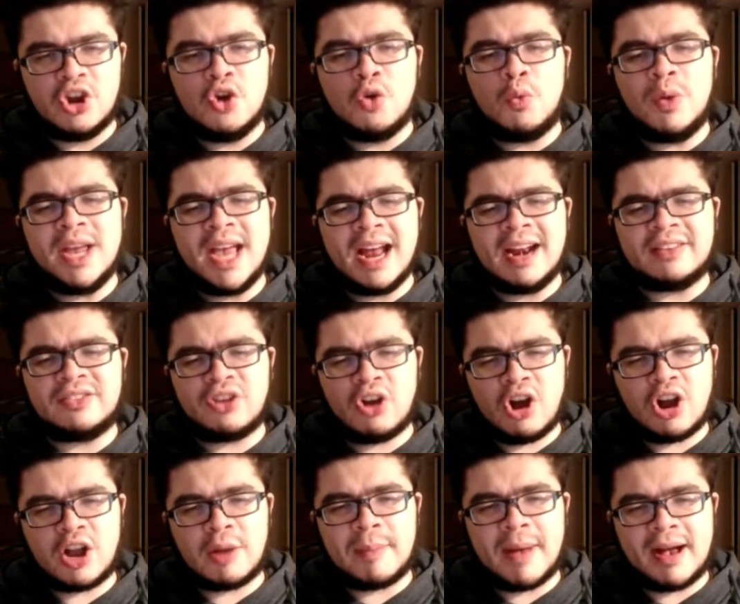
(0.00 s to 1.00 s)
We got to
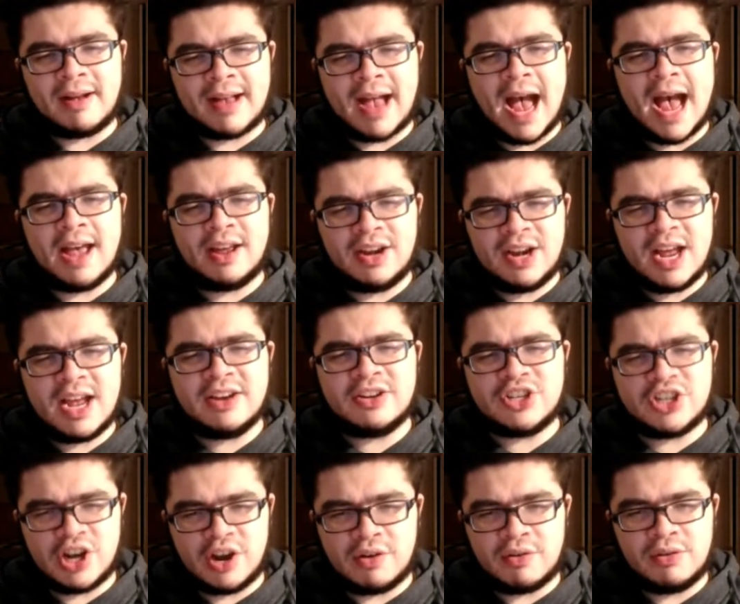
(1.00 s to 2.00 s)
talk about Cotton Eye
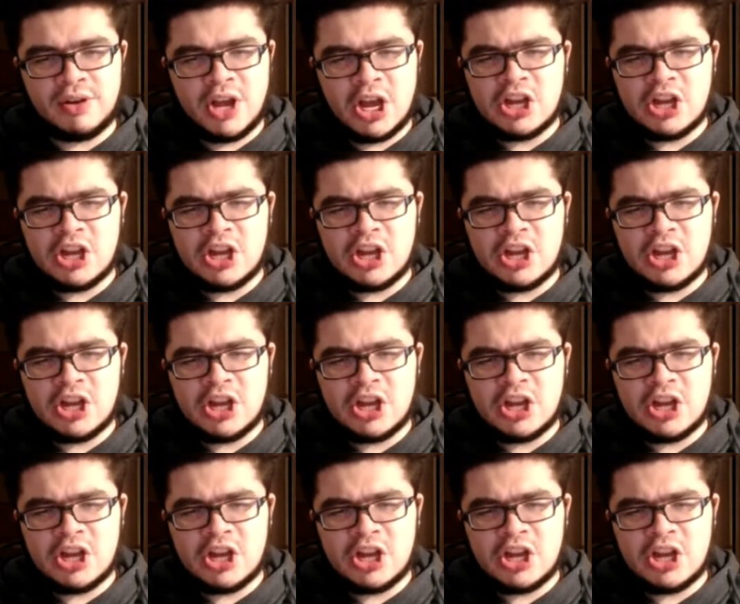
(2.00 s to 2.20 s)
Joe.